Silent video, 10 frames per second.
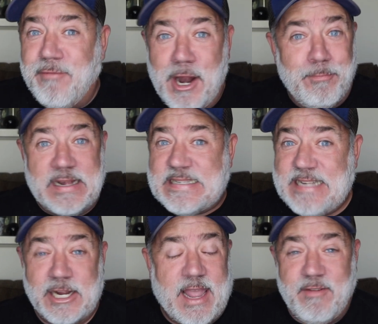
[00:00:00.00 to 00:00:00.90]
giving him this,
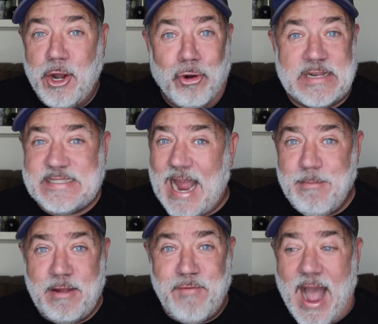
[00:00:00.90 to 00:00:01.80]
giving her the same
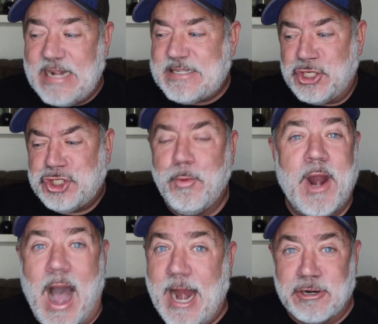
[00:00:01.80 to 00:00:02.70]
advice that she would
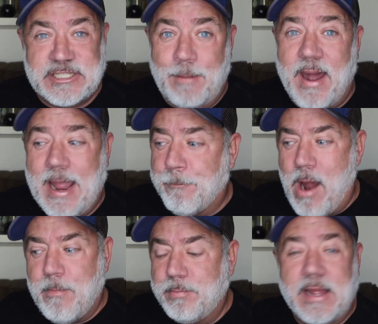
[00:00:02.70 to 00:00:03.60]
hire somebody and
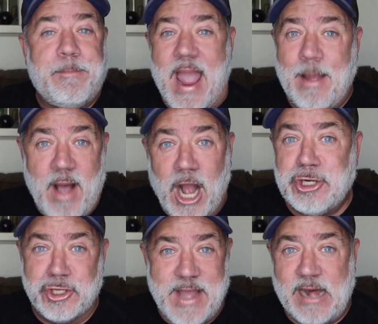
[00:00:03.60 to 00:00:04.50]
probably pay him
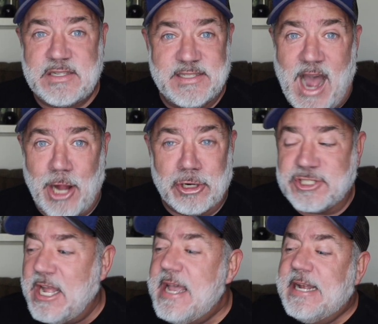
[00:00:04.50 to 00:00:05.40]

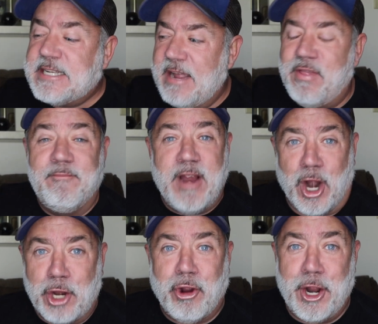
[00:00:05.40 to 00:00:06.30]
$100,000 to give them
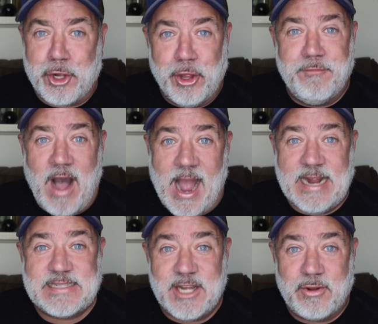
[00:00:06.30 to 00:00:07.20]
very critical
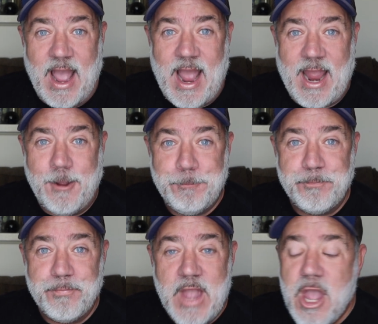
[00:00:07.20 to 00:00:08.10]
advice, okay?
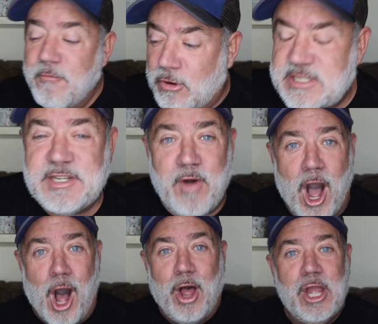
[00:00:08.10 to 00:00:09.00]
First of
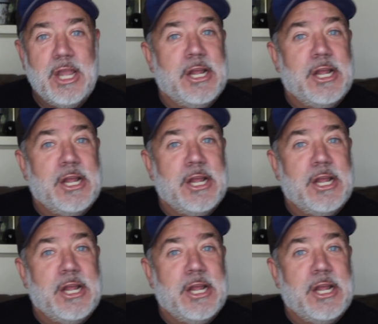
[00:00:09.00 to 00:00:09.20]
all,